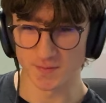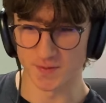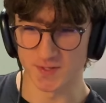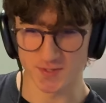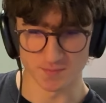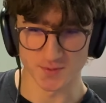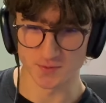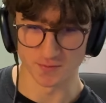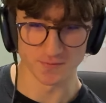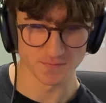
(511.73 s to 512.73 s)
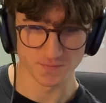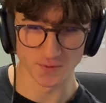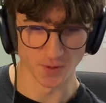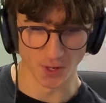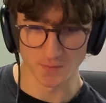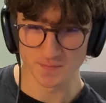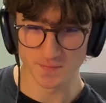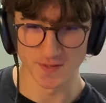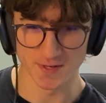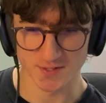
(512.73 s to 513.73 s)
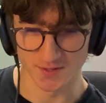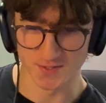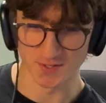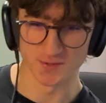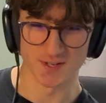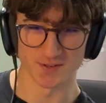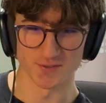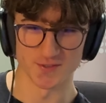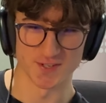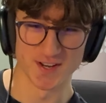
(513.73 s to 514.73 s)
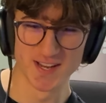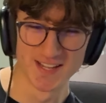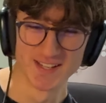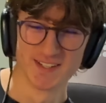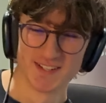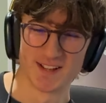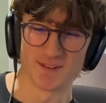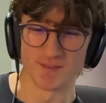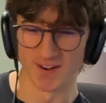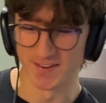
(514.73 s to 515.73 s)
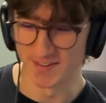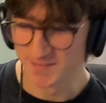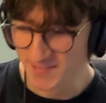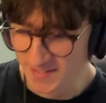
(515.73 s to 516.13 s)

there's some sort of exciting new technology behind it.